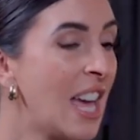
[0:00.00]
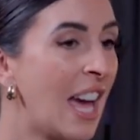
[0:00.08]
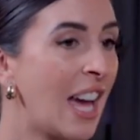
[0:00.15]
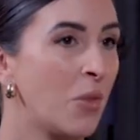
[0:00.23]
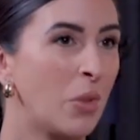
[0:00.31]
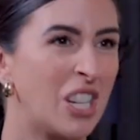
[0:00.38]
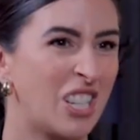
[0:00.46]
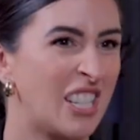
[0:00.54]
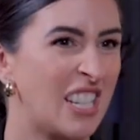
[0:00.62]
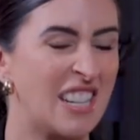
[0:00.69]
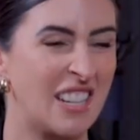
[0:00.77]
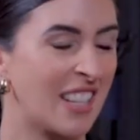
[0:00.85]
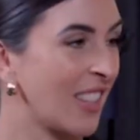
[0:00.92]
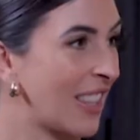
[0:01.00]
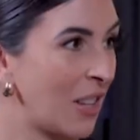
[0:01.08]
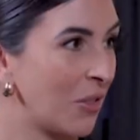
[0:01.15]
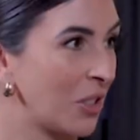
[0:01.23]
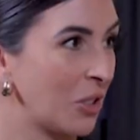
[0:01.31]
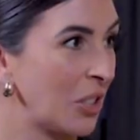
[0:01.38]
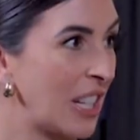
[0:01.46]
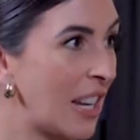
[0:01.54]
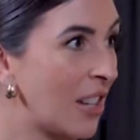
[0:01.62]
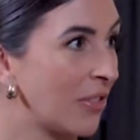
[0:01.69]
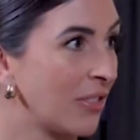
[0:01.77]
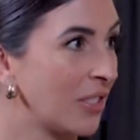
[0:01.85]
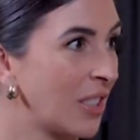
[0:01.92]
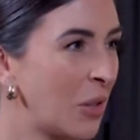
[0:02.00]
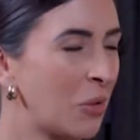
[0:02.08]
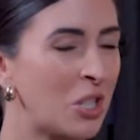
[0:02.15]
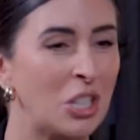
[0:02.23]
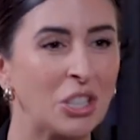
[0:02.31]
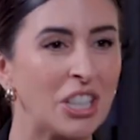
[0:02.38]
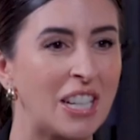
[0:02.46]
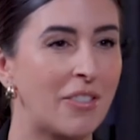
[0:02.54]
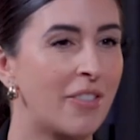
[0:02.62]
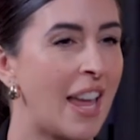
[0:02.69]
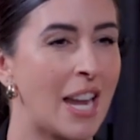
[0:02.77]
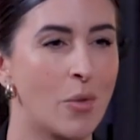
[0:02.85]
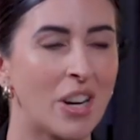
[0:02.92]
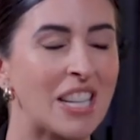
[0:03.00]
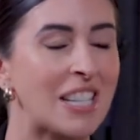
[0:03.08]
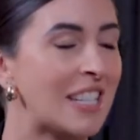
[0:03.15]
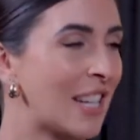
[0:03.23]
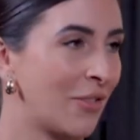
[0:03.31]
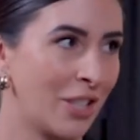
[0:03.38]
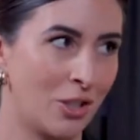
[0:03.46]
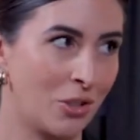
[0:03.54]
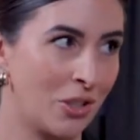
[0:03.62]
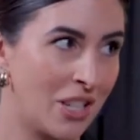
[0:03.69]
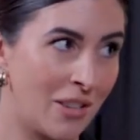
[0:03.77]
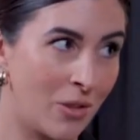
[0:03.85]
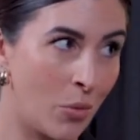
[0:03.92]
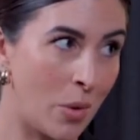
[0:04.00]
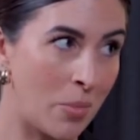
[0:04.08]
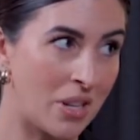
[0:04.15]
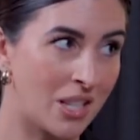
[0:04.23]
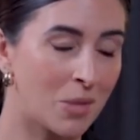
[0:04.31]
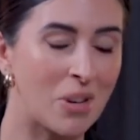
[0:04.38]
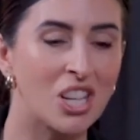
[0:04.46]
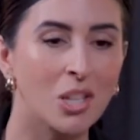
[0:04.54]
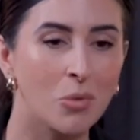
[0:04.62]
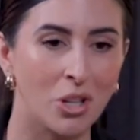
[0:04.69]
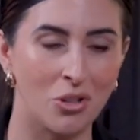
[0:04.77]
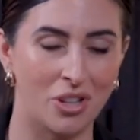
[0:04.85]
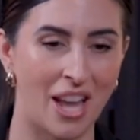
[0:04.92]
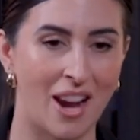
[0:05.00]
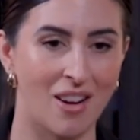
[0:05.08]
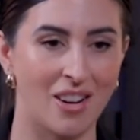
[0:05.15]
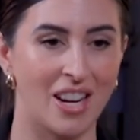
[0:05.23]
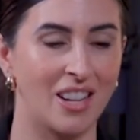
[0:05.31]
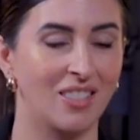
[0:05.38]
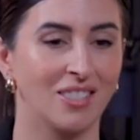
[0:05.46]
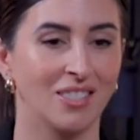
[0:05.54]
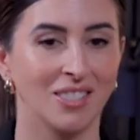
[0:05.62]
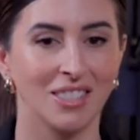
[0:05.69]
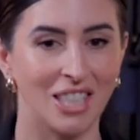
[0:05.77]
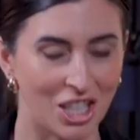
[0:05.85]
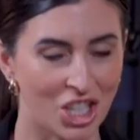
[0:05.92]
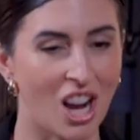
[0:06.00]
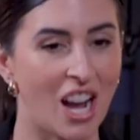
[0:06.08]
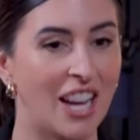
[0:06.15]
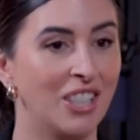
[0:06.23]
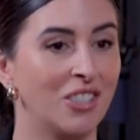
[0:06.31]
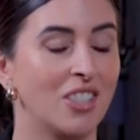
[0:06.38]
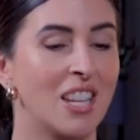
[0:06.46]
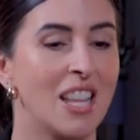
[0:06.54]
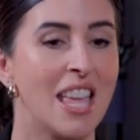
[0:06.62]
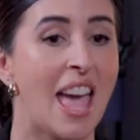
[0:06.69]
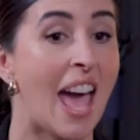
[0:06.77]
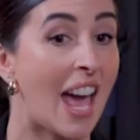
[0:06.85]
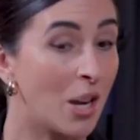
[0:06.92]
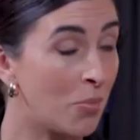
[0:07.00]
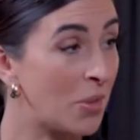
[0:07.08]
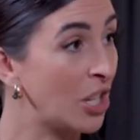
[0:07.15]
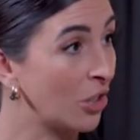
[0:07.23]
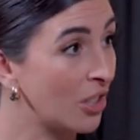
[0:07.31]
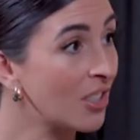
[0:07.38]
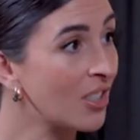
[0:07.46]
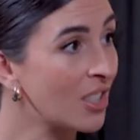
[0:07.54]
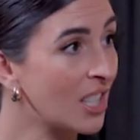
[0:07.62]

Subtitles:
And we just didn't think that that was good enough. It was not good enough for anyone, and it's definitely not good enough for women, especially when you're carrying a child and beyond.